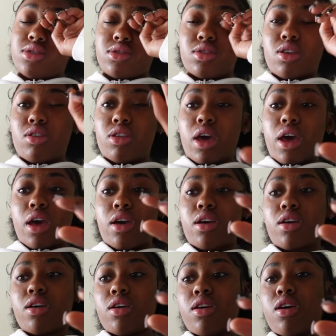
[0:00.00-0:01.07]
know that
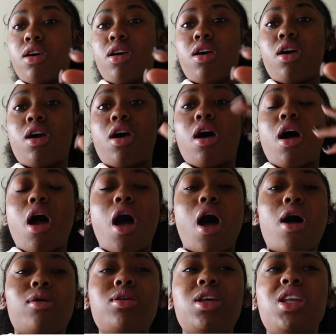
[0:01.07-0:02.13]

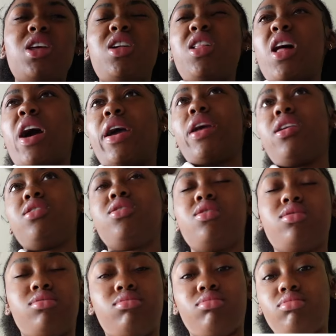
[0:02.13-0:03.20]
I was still like
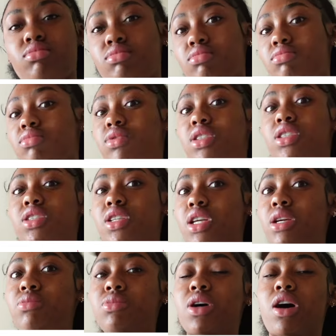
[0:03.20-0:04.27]

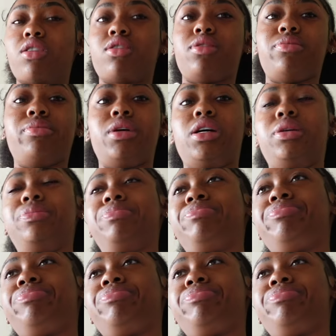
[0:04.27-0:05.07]
sleep talking, but